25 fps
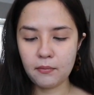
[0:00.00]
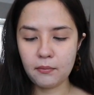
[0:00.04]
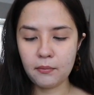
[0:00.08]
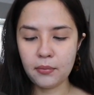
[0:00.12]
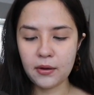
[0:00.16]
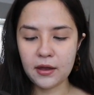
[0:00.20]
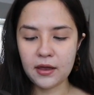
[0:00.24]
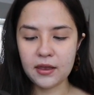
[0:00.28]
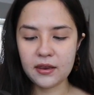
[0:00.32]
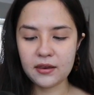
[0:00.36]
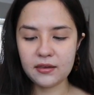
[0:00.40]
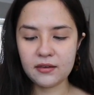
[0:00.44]

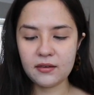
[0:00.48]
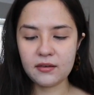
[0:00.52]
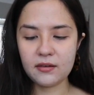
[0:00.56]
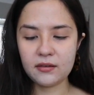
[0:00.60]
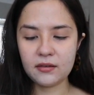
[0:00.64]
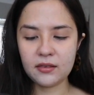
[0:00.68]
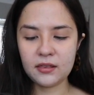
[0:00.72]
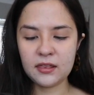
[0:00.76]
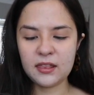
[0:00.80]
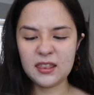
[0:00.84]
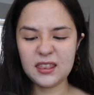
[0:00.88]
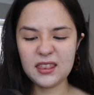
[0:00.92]
but
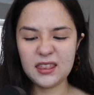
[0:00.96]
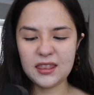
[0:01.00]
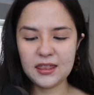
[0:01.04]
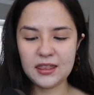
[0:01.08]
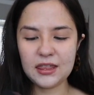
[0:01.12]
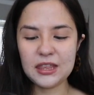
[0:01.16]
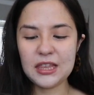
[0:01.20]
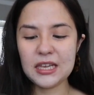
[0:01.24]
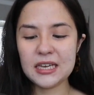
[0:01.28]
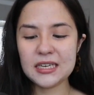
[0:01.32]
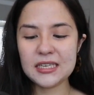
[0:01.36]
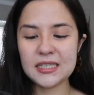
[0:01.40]

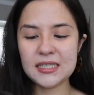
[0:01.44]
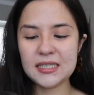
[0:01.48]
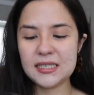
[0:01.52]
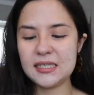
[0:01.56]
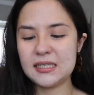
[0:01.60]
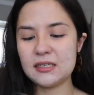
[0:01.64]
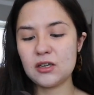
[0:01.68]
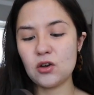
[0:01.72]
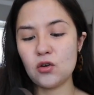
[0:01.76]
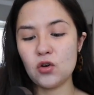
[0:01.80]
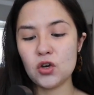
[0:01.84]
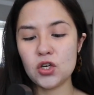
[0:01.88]

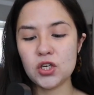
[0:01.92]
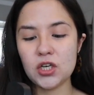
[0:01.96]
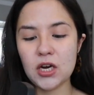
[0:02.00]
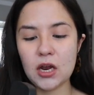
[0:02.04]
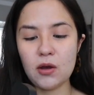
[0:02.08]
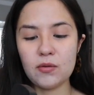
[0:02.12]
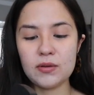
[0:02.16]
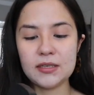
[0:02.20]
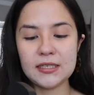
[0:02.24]
this cushion I